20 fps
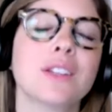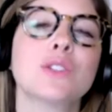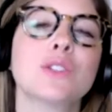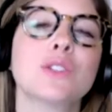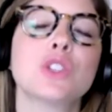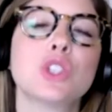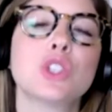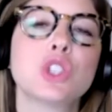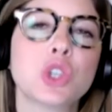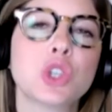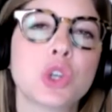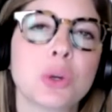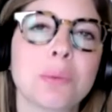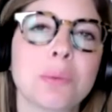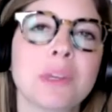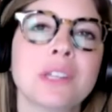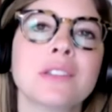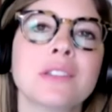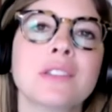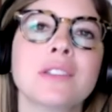
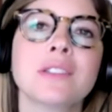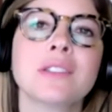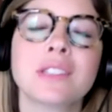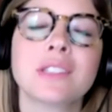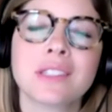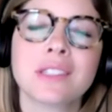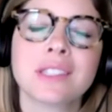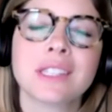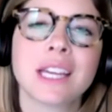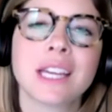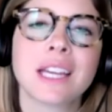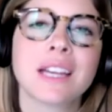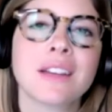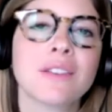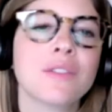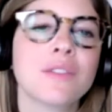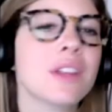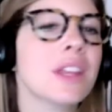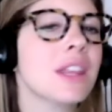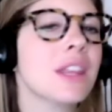determined to
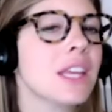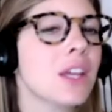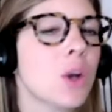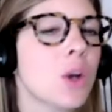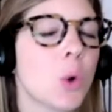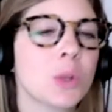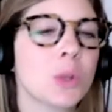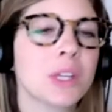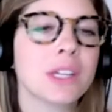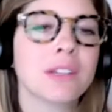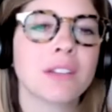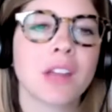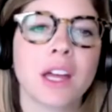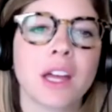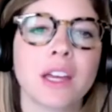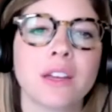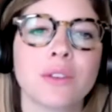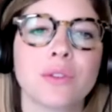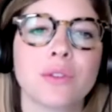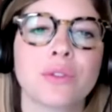save the only
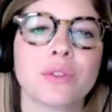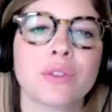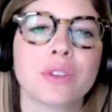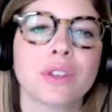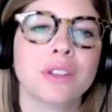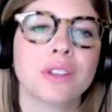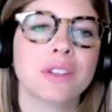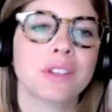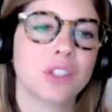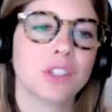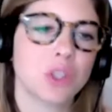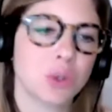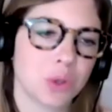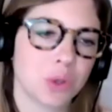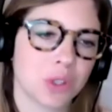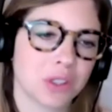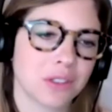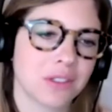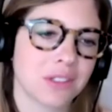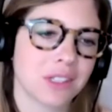life you
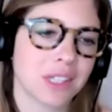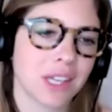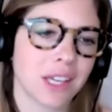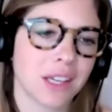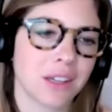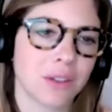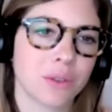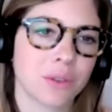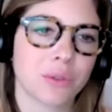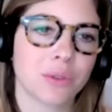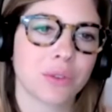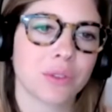could save.